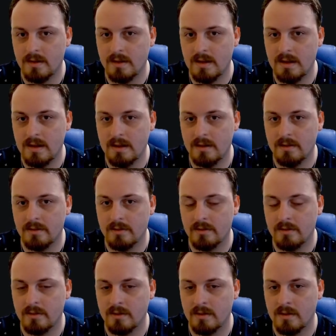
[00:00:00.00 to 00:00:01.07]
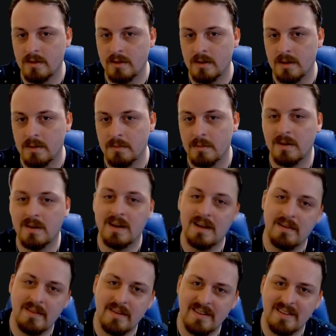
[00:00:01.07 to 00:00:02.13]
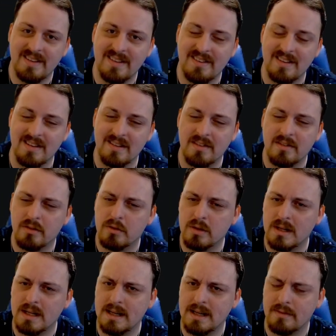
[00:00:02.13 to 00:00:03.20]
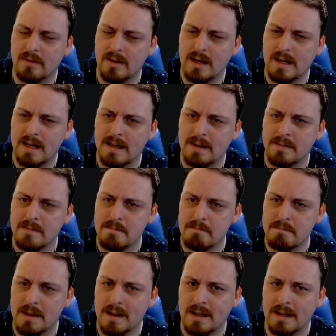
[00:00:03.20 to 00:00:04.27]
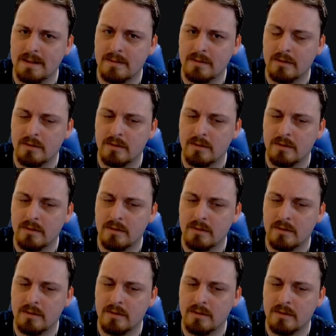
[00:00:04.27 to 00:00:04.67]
it? Well, let's see. Let's try to say, but